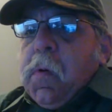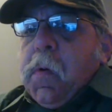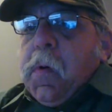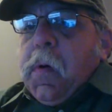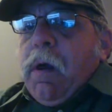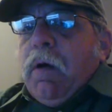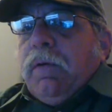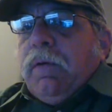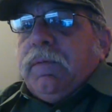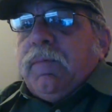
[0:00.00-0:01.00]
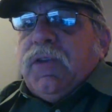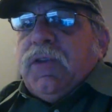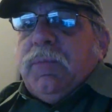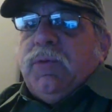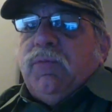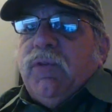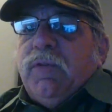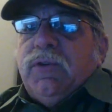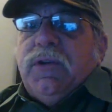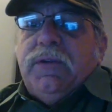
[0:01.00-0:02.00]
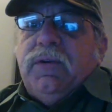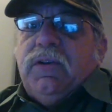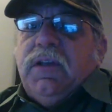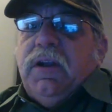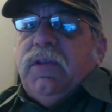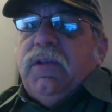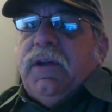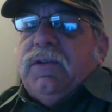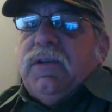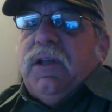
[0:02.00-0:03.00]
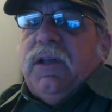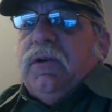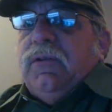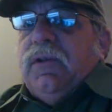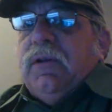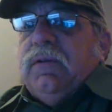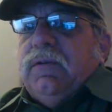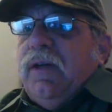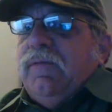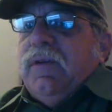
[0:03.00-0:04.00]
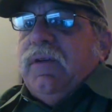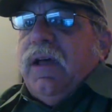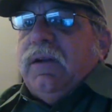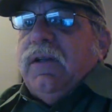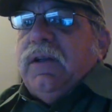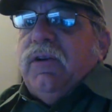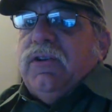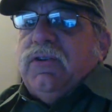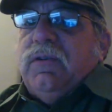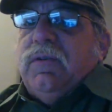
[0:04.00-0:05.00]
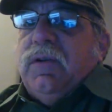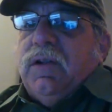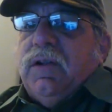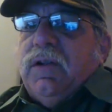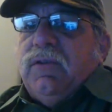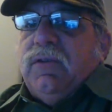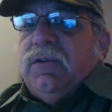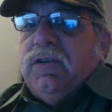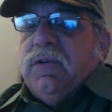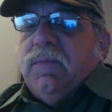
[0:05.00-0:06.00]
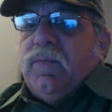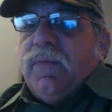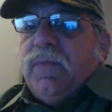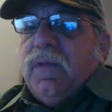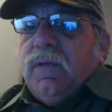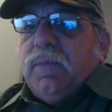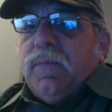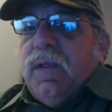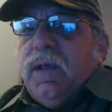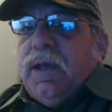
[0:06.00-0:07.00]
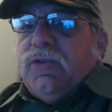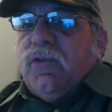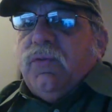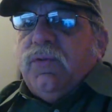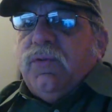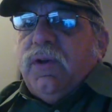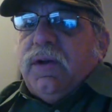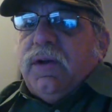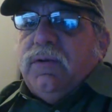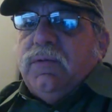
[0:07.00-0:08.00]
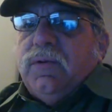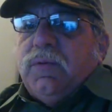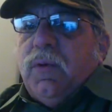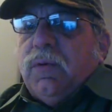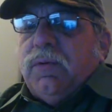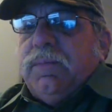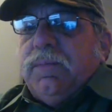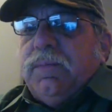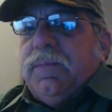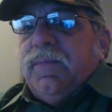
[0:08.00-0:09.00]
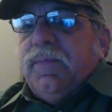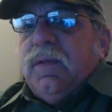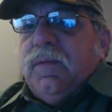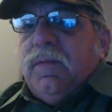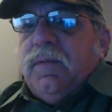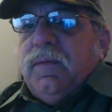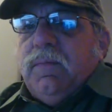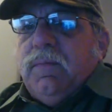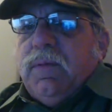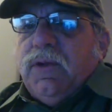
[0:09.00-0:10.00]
Some of those rivers down there in the Carolinas and South Carolina have not yet crested, and that's ridiculous. Hey, Drone Nut, how you doing this morning? Let me get you wrenched up.